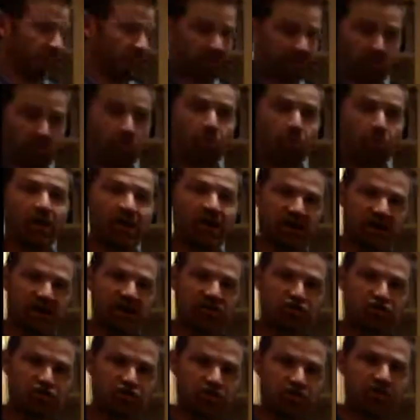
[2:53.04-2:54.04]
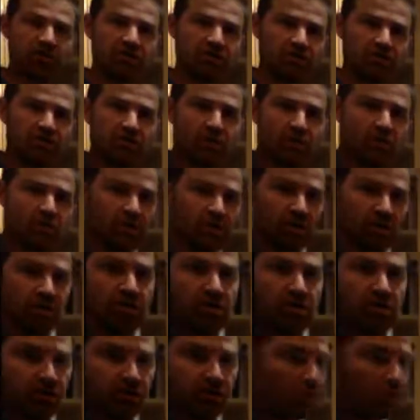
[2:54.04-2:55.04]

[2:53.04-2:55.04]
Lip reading: the wage for the